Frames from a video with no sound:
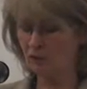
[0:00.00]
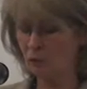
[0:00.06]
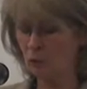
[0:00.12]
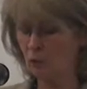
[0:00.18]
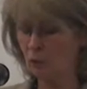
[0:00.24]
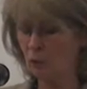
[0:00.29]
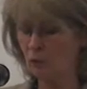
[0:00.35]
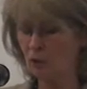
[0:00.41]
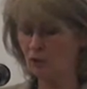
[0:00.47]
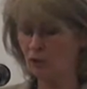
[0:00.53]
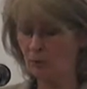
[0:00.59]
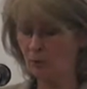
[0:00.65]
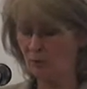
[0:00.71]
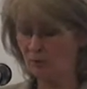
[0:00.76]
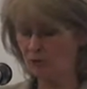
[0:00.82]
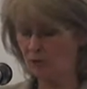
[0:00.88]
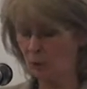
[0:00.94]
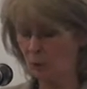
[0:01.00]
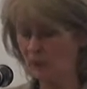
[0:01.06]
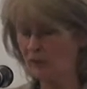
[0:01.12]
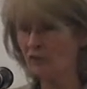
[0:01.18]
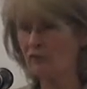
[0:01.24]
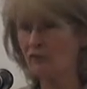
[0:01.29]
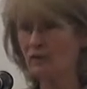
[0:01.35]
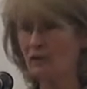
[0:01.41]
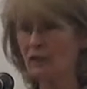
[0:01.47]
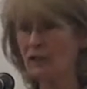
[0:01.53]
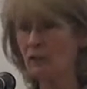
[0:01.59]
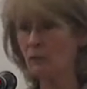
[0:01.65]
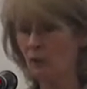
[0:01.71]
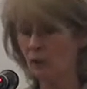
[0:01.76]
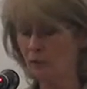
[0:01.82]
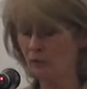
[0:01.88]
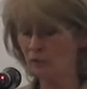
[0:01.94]
of all, called Thomas de Quincey, and he
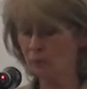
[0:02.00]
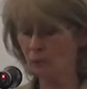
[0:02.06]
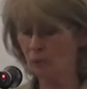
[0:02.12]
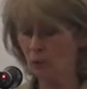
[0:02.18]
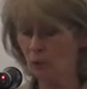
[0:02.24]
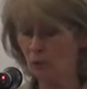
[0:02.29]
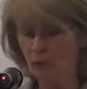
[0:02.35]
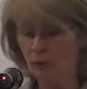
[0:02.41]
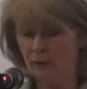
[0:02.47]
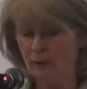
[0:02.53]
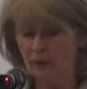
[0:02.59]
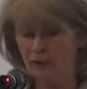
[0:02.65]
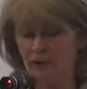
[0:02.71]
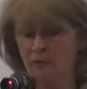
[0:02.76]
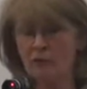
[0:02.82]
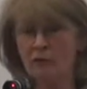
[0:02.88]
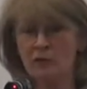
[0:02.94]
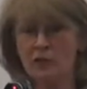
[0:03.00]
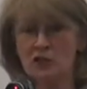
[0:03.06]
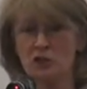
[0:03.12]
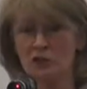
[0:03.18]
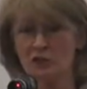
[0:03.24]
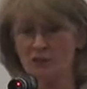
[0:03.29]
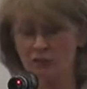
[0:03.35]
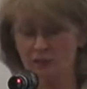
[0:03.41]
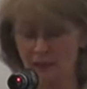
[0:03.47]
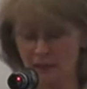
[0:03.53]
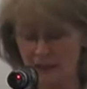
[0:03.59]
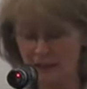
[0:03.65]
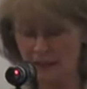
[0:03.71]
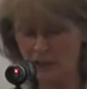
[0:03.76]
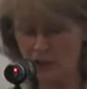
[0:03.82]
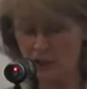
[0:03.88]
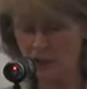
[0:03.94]
wrote this book called Confessions of an
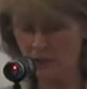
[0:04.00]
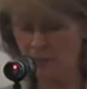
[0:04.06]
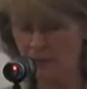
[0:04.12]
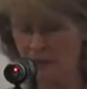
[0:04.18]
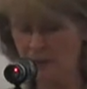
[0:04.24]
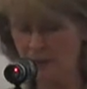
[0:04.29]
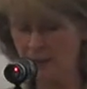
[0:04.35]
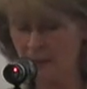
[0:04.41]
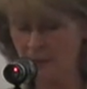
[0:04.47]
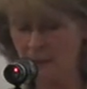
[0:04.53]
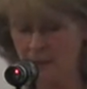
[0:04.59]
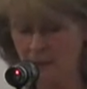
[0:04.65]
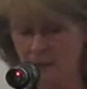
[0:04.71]
English Opium